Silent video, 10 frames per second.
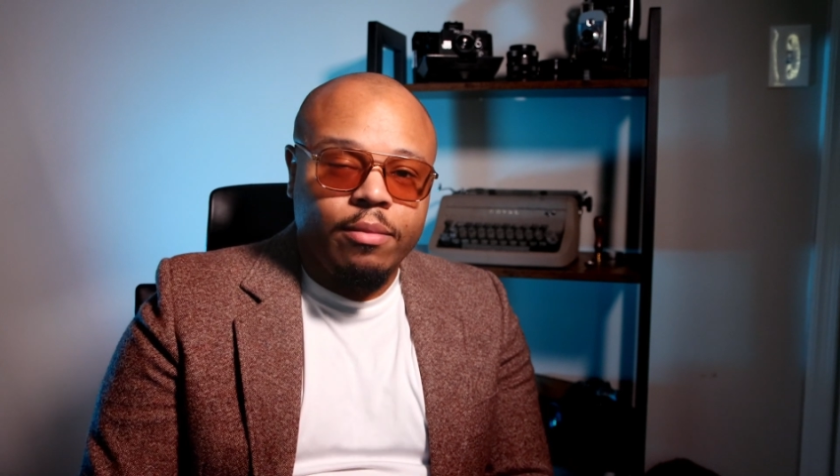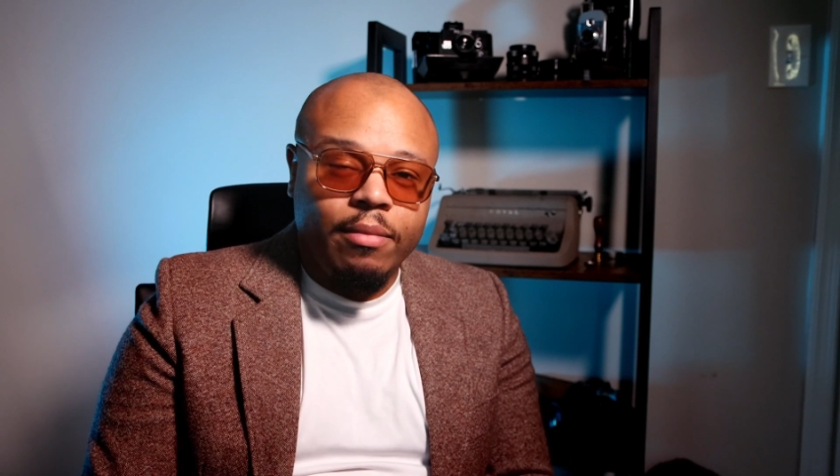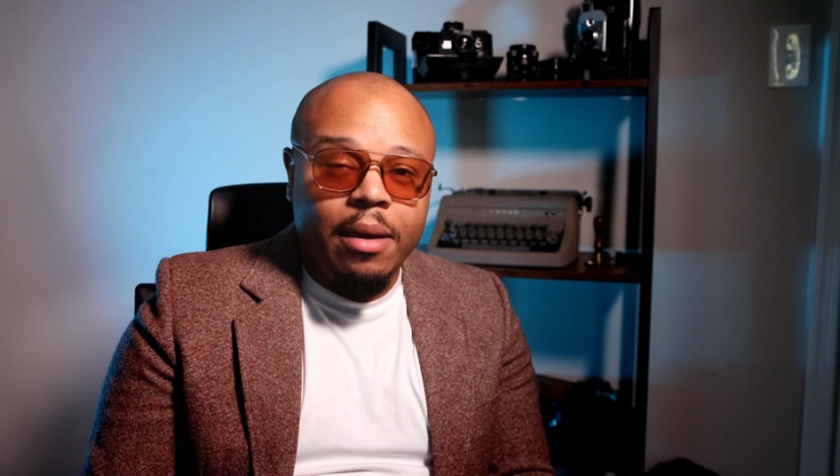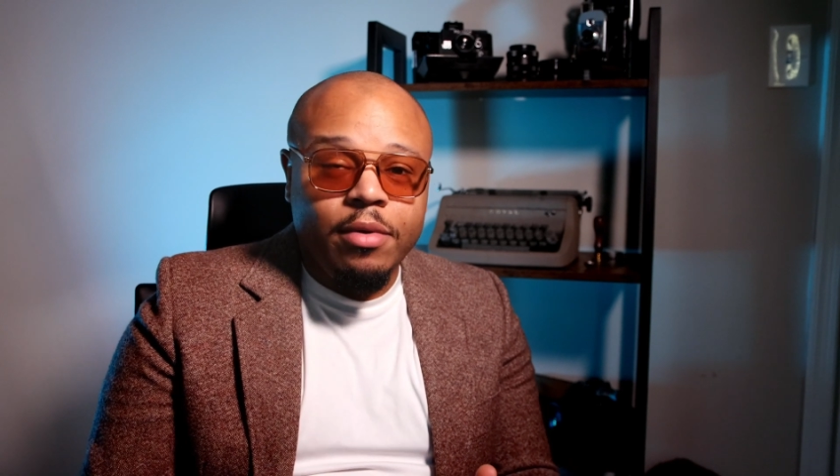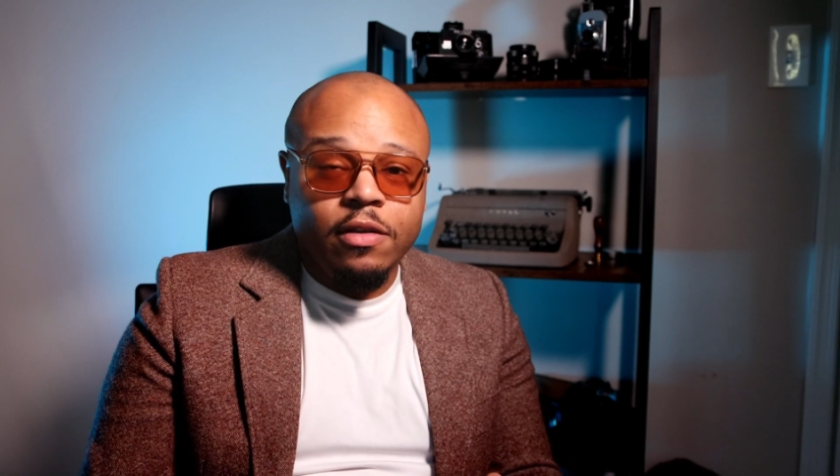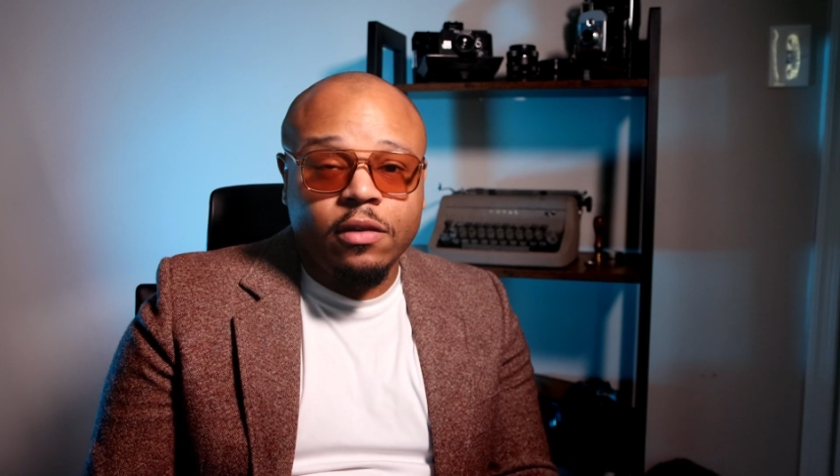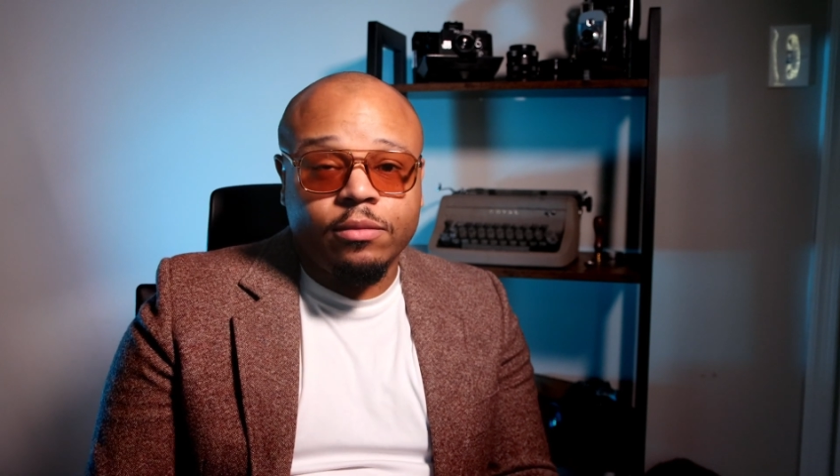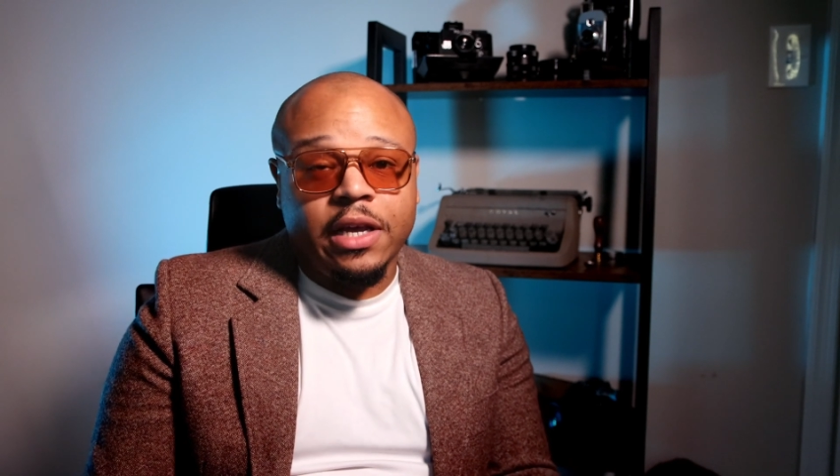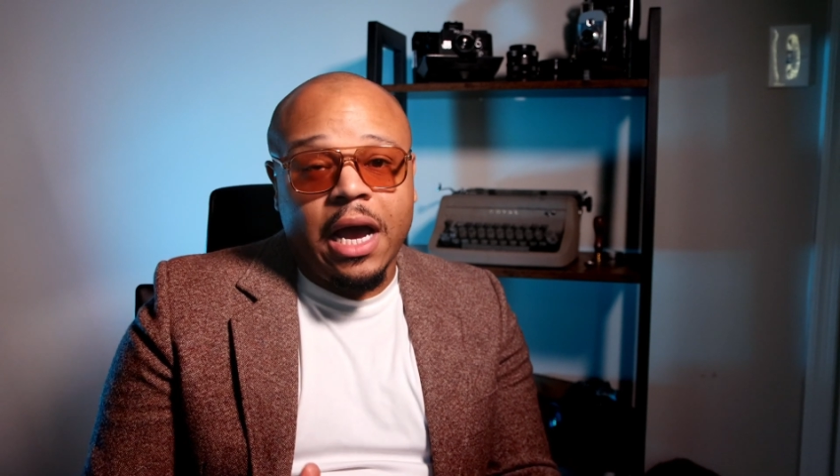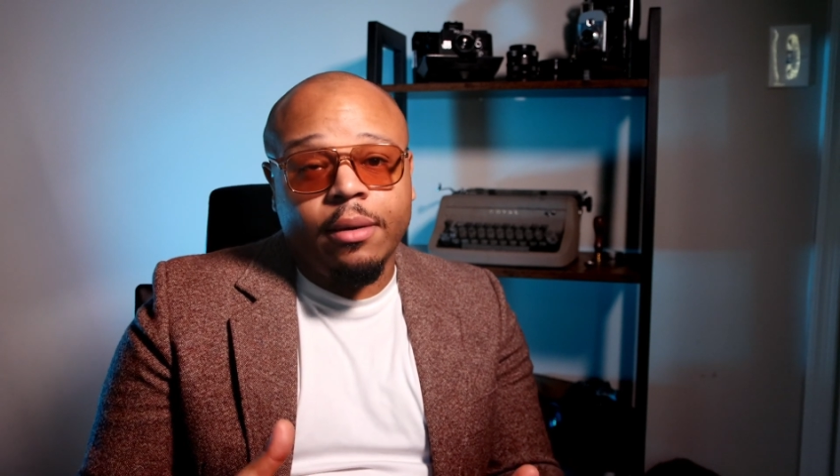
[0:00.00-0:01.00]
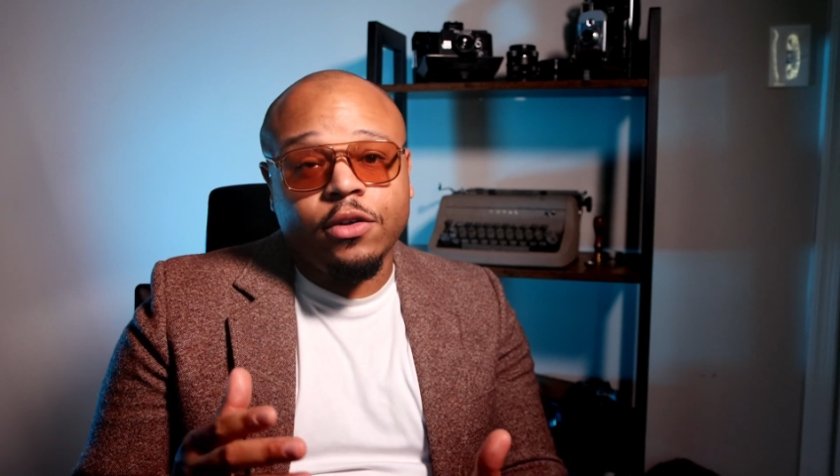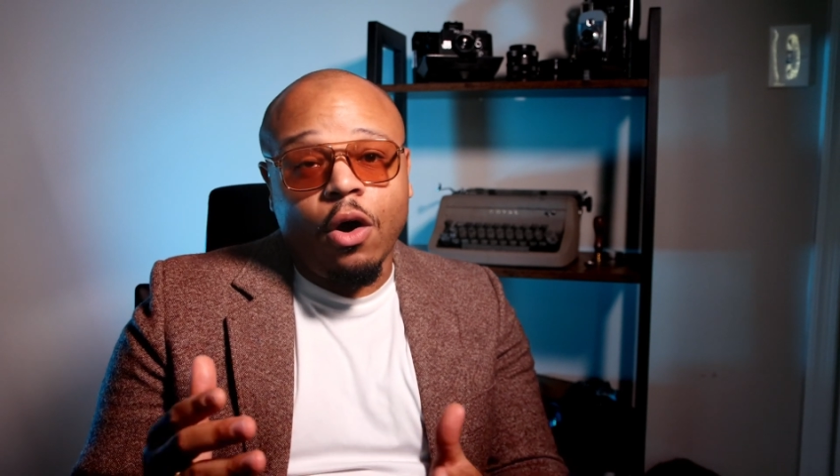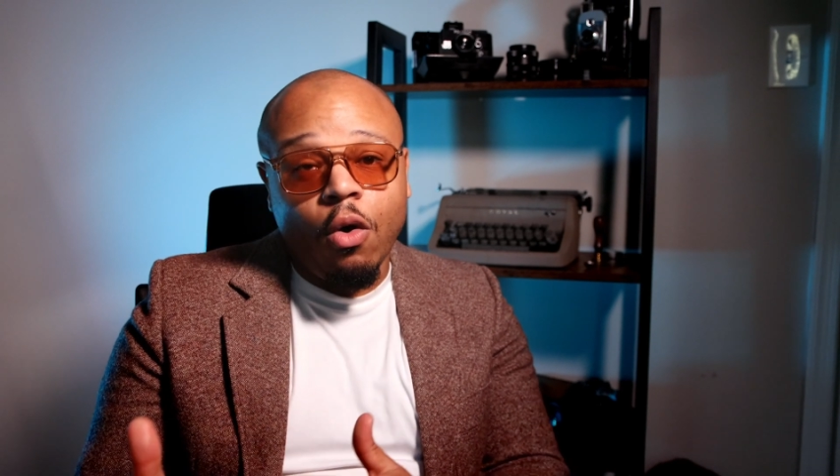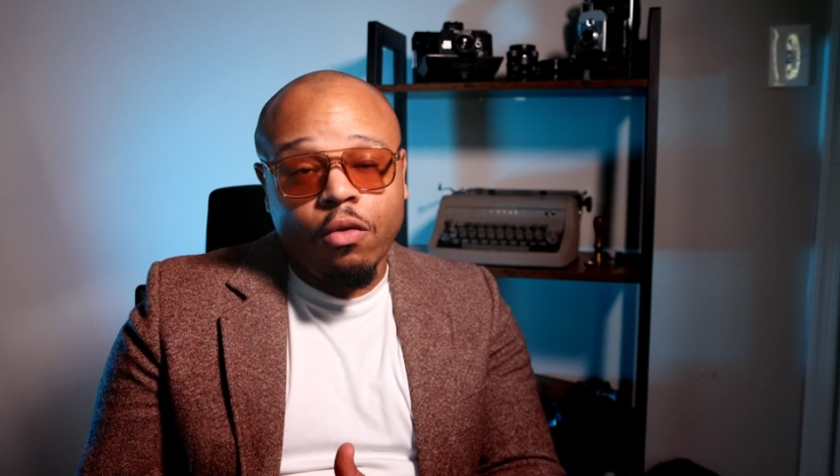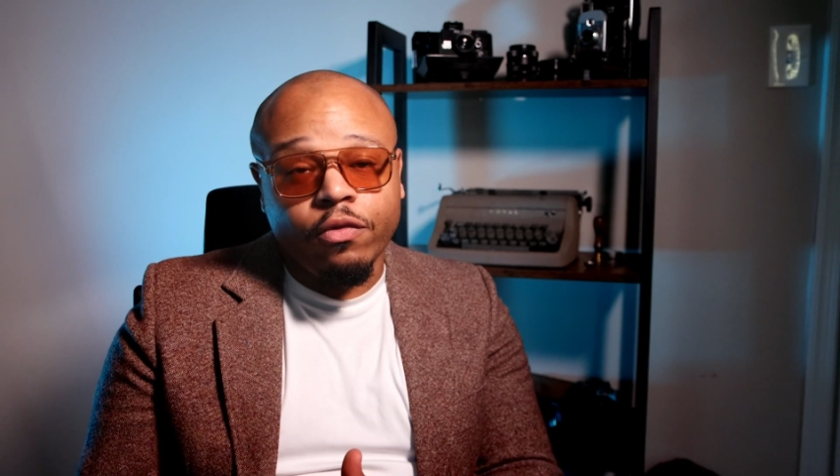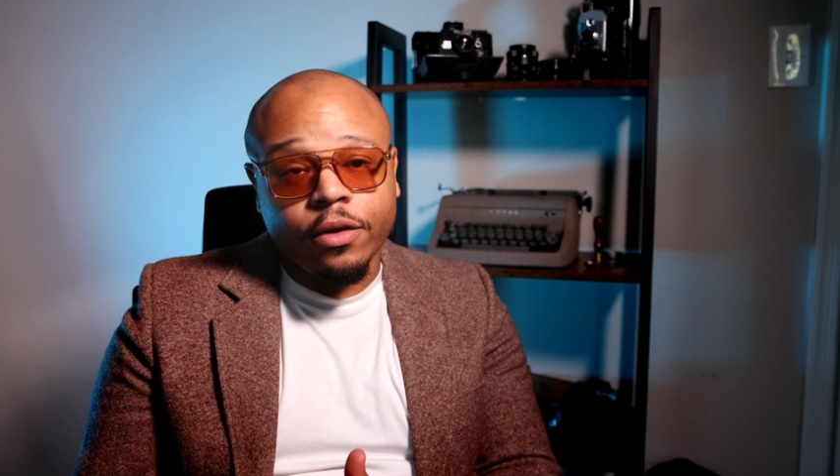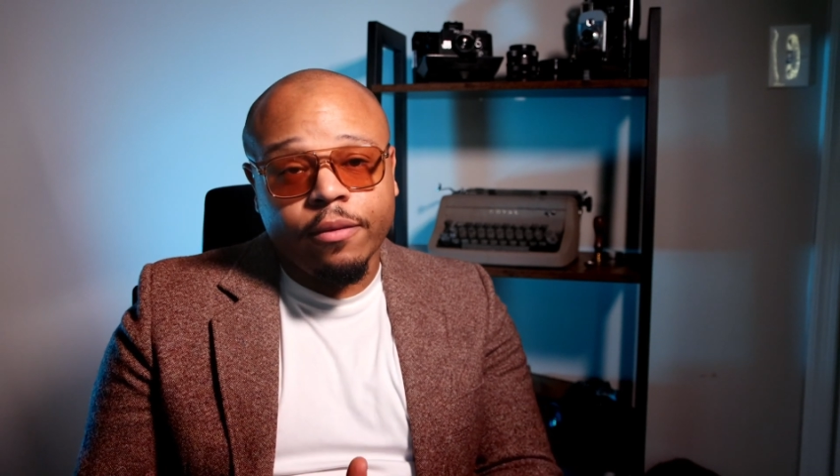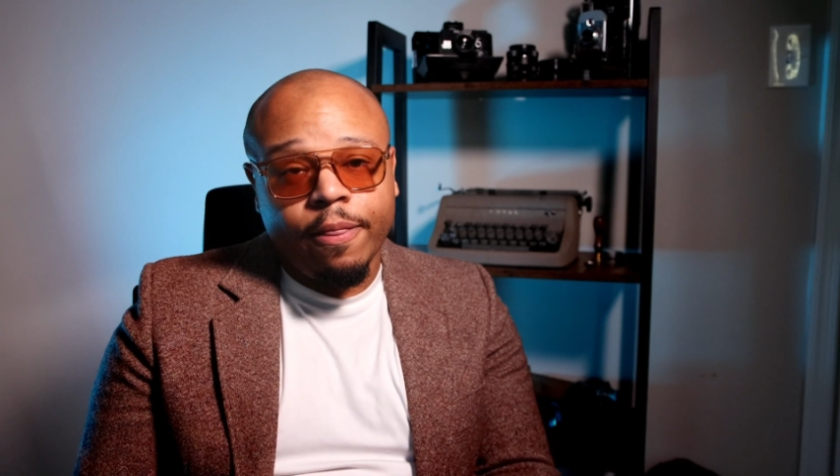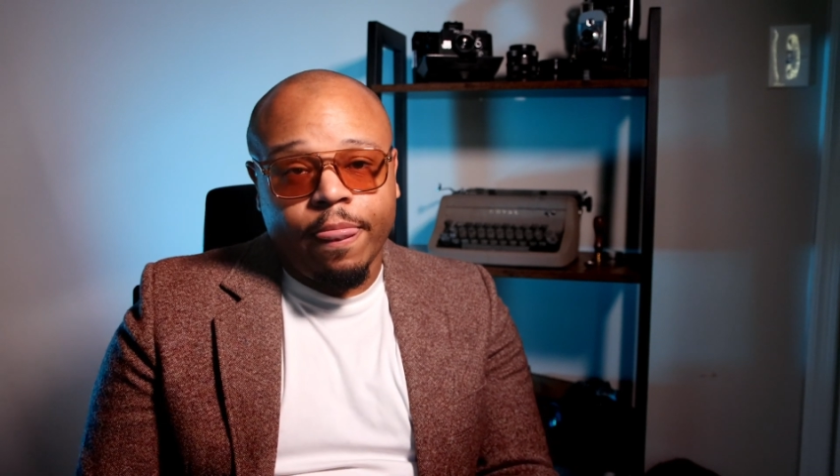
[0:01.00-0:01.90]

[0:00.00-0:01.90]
maybe sometimes over.